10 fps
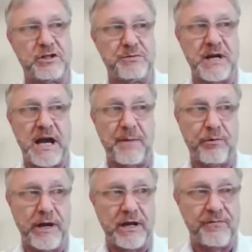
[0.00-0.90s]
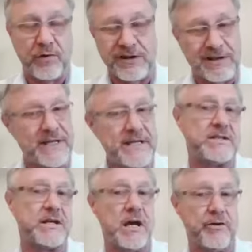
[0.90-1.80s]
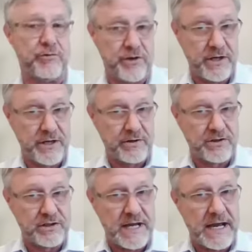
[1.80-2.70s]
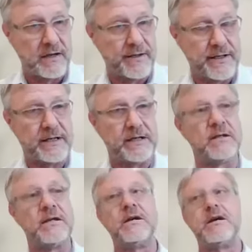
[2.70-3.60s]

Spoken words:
which has been operating for at least 100 years in Talladega,